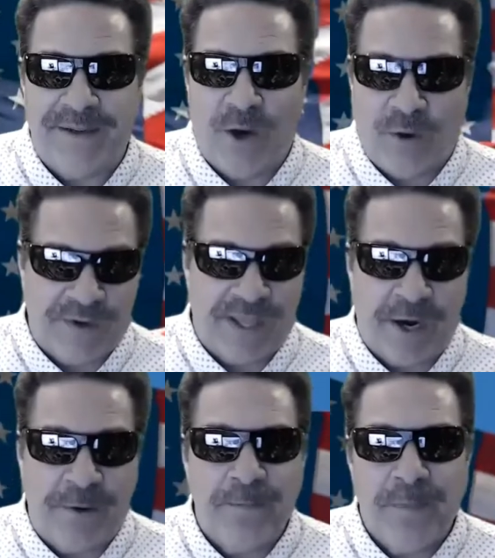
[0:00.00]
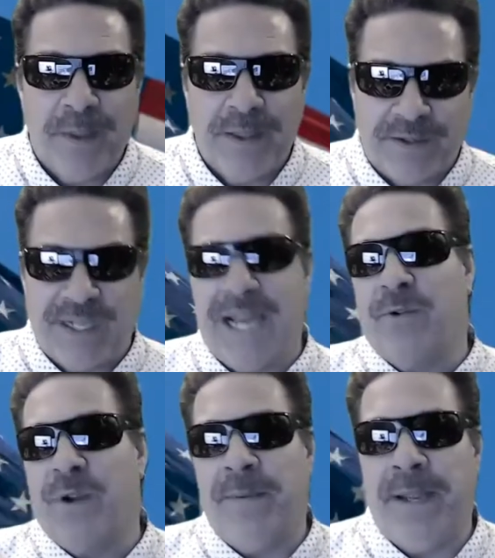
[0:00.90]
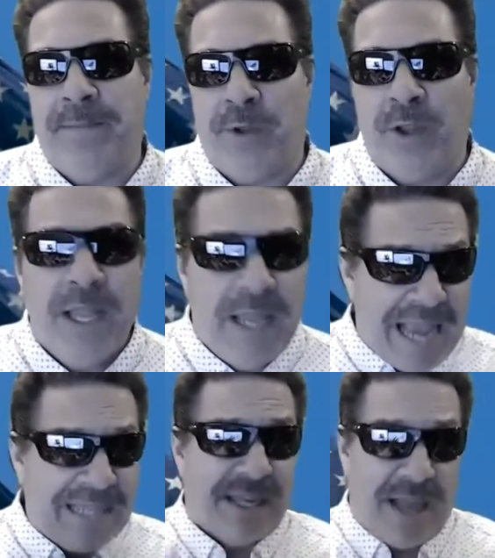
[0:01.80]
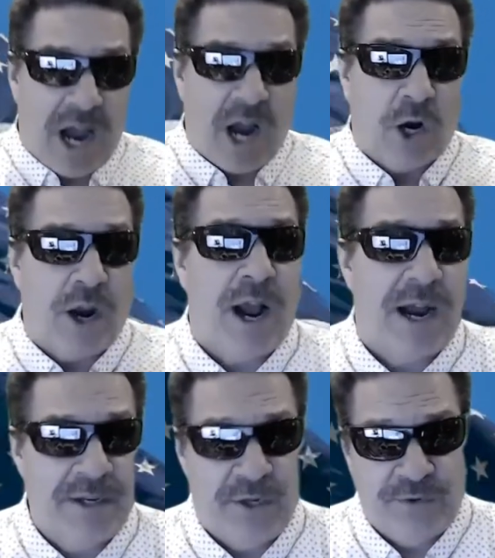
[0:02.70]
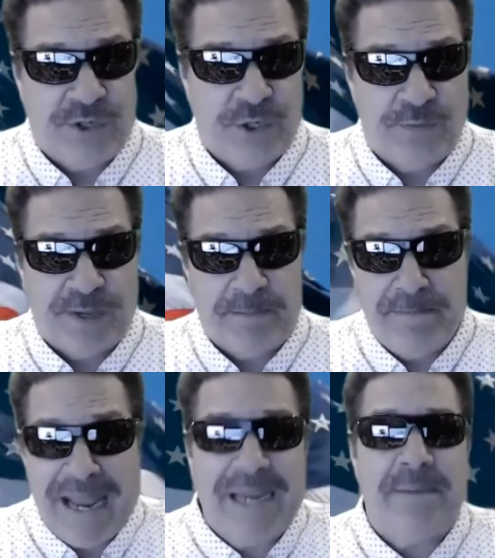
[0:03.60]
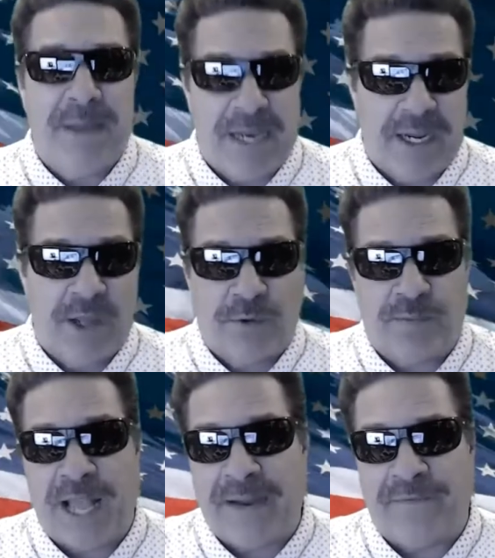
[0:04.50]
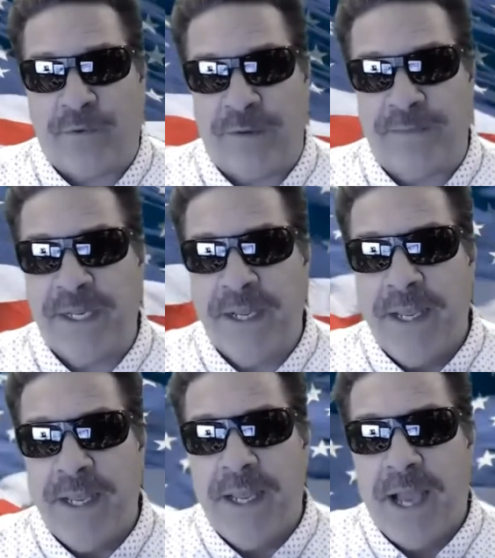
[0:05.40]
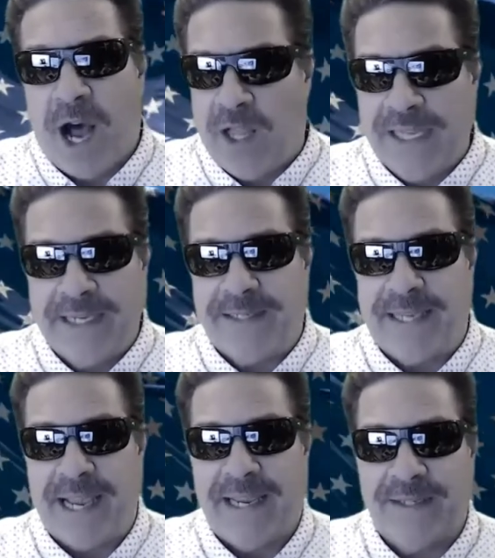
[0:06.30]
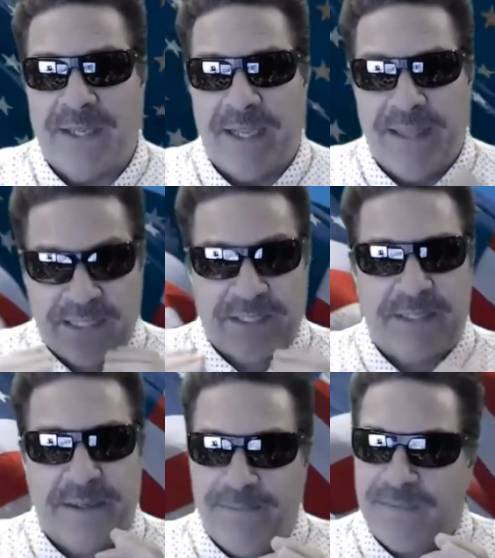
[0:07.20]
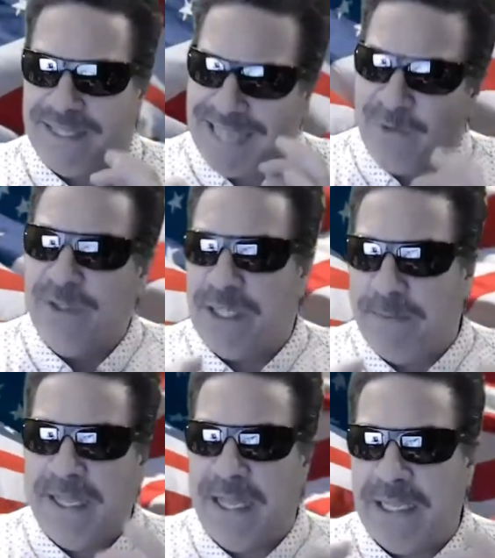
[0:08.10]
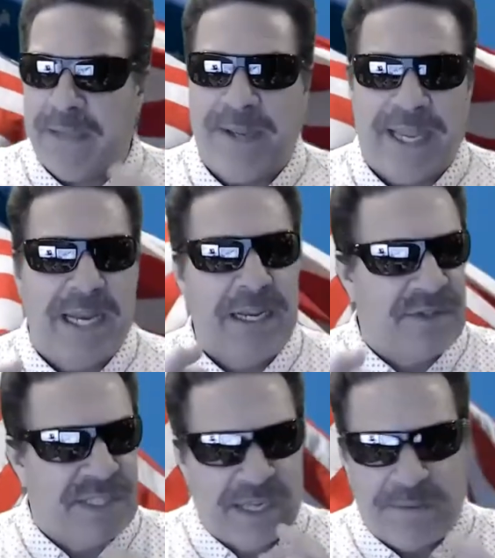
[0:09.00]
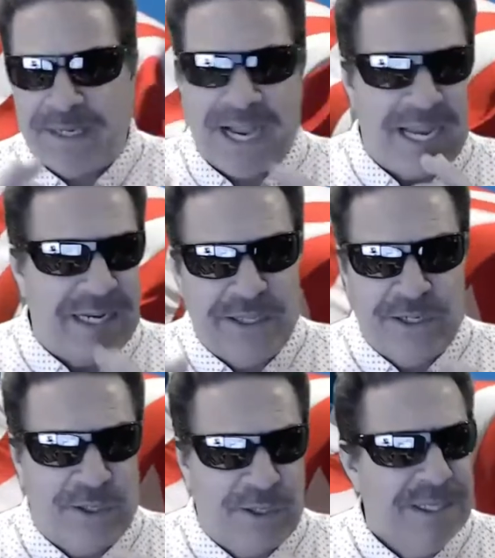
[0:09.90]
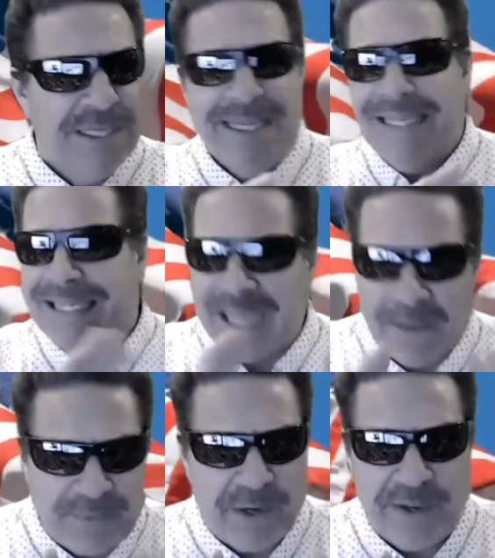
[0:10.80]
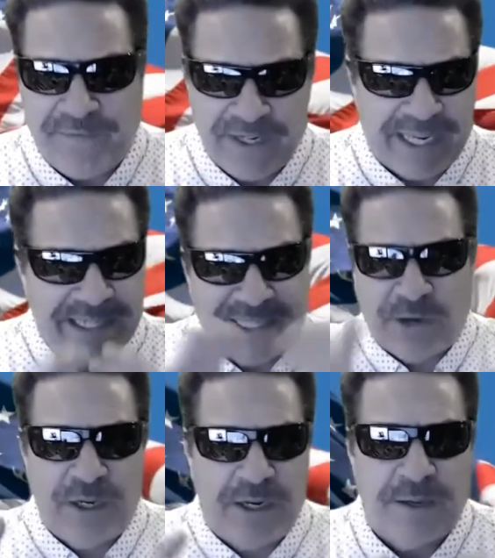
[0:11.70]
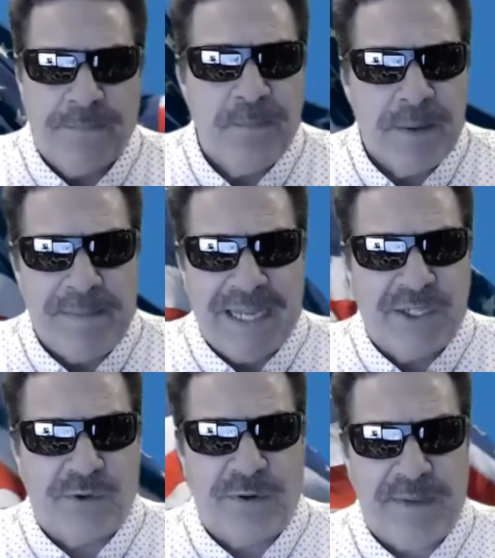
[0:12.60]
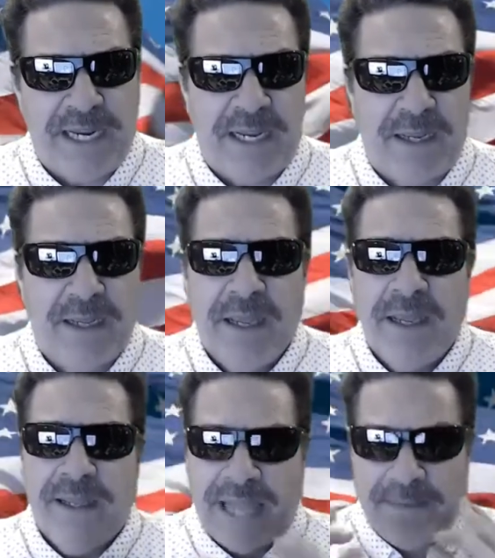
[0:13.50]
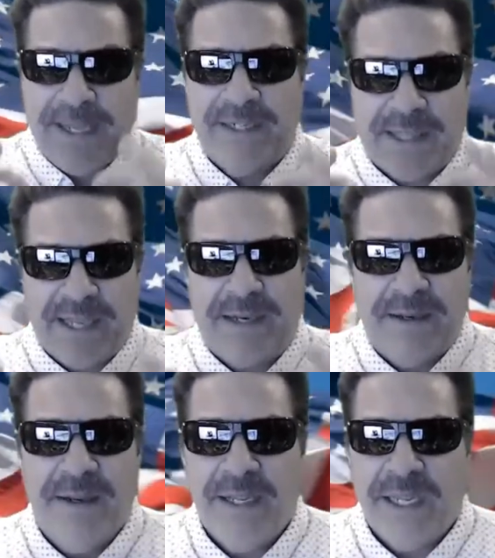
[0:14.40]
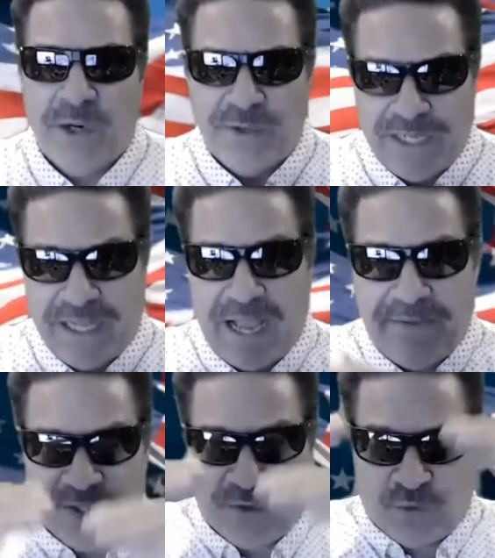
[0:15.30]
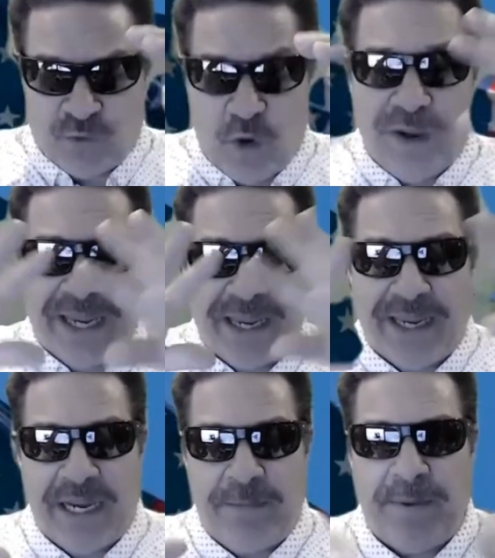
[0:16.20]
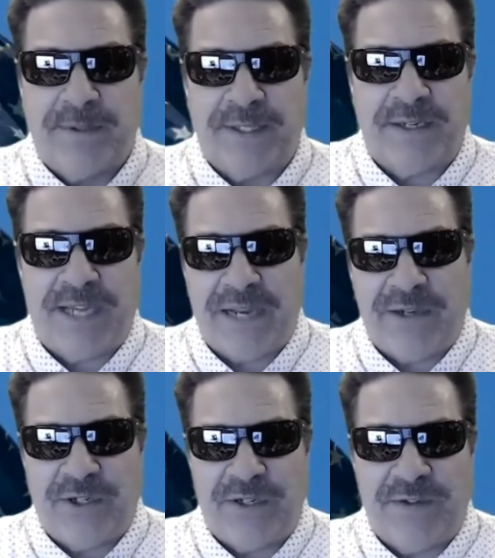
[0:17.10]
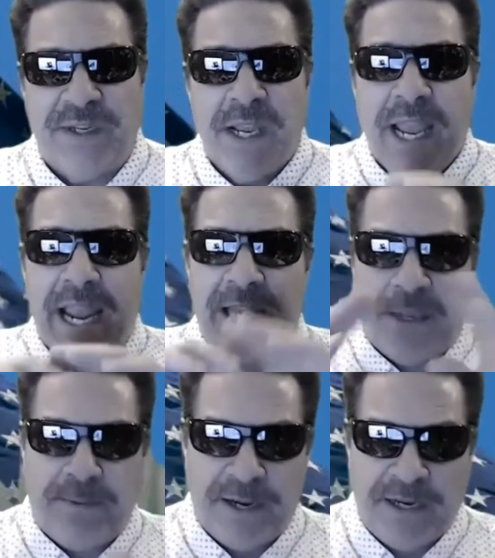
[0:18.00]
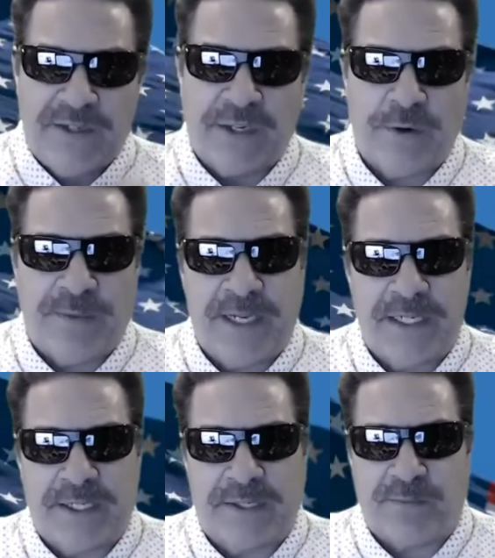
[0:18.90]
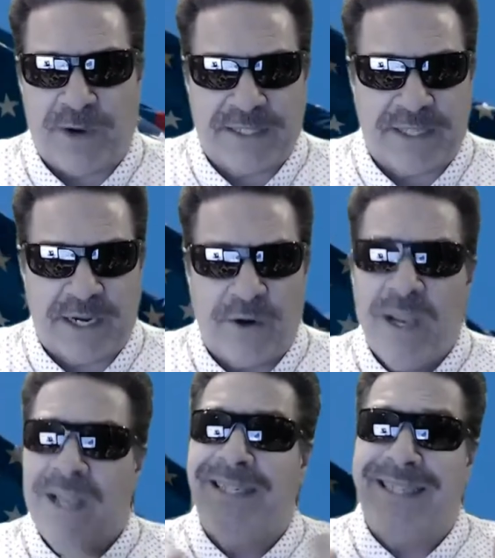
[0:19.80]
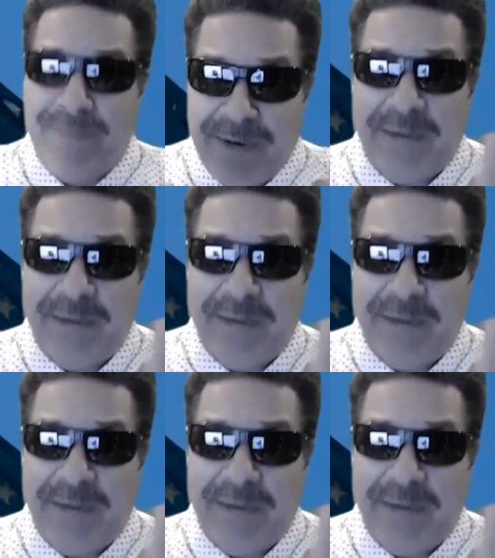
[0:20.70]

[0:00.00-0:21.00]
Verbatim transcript: over there. There's a lot of great people, as are on YouTube and many, many other platforms. All I can say is this sounds to me like the beginning of some kind of little something. If it gets out into mainstream media, that means that, you know, DLive is growing and getting people's attentions, and the opinions that are being expressed there, somebody